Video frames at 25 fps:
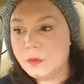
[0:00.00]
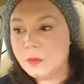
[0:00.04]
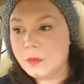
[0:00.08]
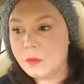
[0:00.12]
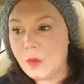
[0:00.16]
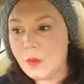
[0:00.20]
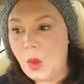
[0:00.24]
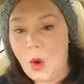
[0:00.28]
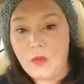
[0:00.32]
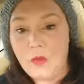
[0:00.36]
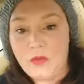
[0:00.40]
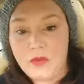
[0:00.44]

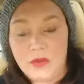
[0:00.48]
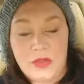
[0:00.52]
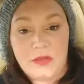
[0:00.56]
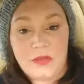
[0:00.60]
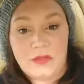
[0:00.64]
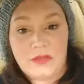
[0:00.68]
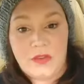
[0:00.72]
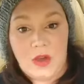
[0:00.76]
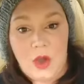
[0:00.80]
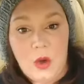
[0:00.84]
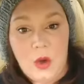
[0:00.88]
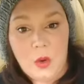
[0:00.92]
over the
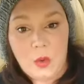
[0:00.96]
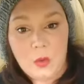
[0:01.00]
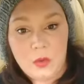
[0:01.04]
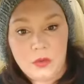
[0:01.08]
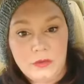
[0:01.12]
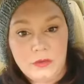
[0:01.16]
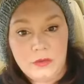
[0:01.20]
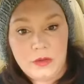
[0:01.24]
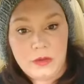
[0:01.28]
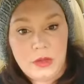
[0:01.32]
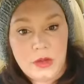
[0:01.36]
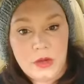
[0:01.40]

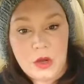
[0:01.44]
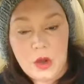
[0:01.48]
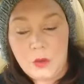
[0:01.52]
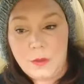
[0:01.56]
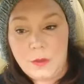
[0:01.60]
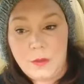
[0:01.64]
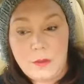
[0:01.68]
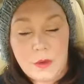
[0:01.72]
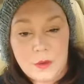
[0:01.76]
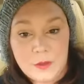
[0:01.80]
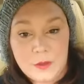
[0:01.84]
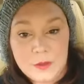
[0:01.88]
phone. You know,
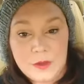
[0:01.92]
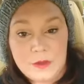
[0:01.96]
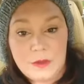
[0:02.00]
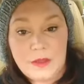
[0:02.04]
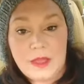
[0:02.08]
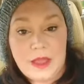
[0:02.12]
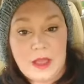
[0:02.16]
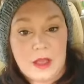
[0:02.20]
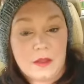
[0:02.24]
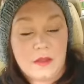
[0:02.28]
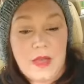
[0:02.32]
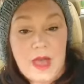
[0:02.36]

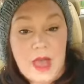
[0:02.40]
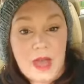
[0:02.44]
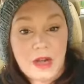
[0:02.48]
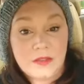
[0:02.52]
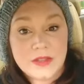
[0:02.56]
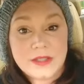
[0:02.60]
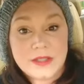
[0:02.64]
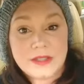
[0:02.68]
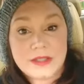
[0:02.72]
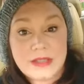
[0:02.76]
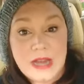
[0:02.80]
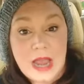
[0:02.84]
like a lot of
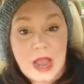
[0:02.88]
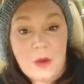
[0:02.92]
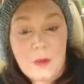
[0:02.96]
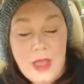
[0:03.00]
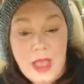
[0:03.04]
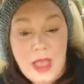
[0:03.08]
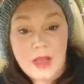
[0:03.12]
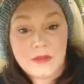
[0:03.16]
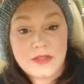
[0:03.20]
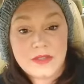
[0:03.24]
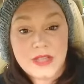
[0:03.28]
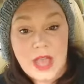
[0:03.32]
us now
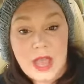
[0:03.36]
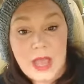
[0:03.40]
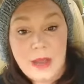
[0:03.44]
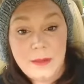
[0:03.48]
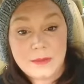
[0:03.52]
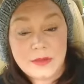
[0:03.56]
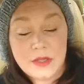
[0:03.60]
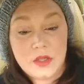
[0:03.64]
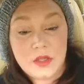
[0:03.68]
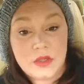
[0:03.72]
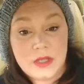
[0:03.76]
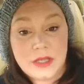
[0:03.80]
have time
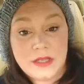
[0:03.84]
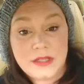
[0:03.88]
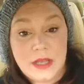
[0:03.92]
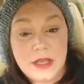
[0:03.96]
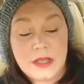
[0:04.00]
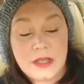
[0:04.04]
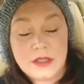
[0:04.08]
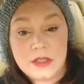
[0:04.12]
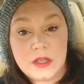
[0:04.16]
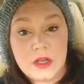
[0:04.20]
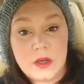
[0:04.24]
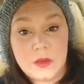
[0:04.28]
to
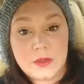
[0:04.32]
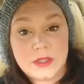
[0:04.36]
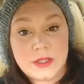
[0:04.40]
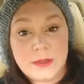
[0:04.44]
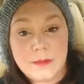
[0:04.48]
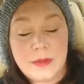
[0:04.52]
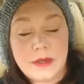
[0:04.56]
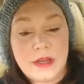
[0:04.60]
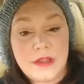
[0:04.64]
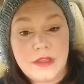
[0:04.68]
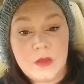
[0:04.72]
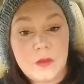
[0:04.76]
get to know
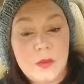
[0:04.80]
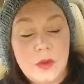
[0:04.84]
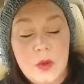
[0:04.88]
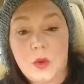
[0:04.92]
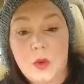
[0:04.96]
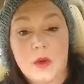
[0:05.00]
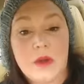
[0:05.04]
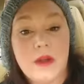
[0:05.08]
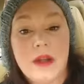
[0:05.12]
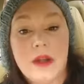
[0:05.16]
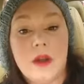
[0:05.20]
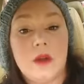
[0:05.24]
somebody that we
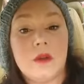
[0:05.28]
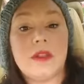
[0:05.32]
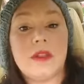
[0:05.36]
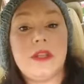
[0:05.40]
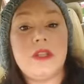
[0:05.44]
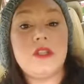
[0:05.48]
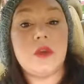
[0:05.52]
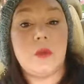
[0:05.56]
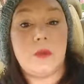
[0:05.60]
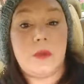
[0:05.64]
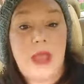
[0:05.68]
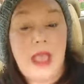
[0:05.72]
ordinarily
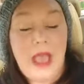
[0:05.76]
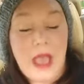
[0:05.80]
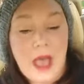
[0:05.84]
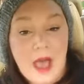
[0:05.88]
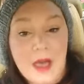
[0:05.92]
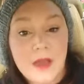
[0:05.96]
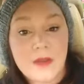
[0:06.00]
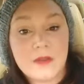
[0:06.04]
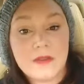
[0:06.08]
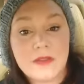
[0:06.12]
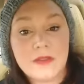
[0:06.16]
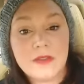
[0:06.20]
don't
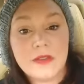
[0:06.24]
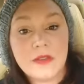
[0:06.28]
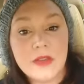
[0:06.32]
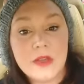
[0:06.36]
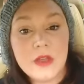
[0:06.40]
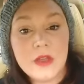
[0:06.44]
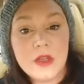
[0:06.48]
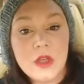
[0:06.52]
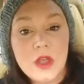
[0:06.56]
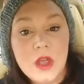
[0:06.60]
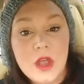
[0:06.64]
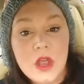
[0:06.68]
have.
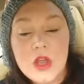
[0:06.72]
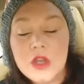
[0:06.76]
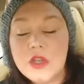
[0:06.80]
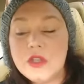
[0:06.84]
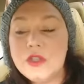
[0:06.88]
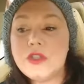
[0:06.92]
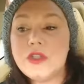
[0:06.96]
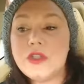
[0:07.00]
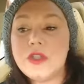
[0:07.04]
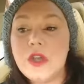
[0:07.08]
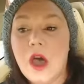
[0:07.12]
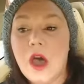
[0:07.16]

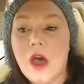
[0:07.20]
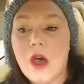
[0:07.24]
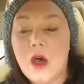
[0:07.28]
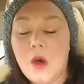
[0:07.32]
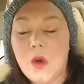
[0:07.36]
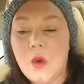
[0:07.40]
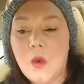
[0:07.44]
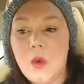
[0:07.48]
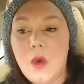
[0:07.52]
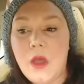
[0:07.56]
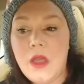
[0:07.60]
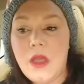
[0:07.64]

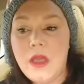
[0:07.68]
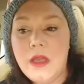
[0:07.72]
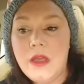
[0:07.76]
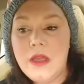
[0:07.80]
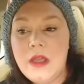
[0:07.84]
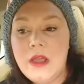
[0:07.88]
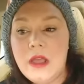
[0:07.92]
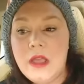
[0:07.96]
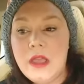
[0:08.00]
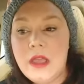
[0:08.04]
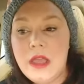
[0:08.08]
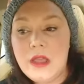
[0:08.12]
So
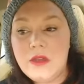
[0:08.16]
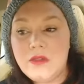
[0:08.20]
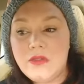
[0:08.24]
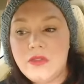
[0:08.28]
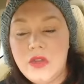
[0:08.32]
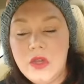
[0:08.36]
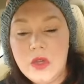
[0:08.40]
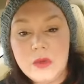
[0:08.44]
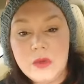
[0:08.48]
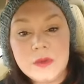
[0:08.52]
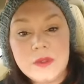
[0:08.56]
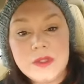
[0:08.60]
if
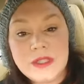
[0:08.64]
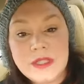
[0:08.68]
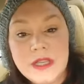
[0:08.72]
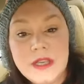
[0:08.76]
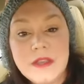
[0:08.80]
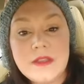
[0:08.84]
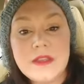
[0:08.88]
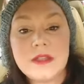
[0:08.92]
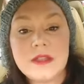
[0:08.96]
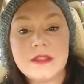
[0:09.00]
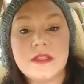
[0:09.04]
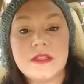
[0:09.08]
you see
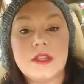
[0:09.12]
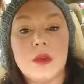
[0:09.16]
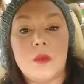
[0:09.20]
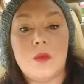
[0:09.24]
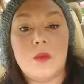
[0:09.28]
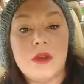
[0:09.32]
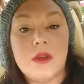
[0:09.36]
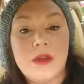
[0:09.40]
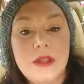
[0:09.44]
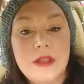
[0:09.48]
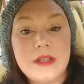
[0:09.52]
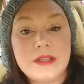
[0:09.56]
that
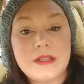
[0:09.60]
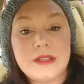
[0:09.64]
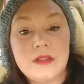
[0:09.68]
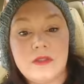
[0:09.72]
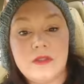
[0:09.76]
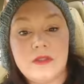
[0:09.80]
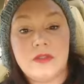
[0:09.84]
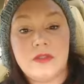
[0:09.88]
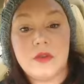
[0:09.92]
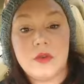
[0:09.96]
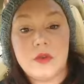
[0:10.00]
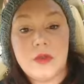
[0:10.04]
someone
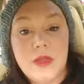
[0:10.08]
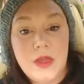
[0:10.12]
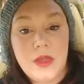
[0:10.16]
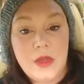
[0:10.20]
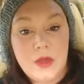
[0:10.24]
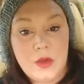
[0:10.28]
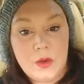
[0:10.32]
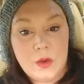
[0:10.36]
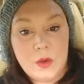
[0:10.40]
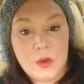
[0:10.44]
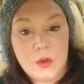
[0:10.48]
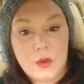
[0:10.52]
isn't for
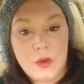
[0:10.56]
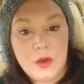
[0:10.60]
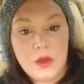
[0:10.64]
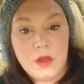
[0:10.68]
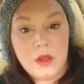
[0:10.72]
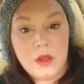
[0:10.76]
you,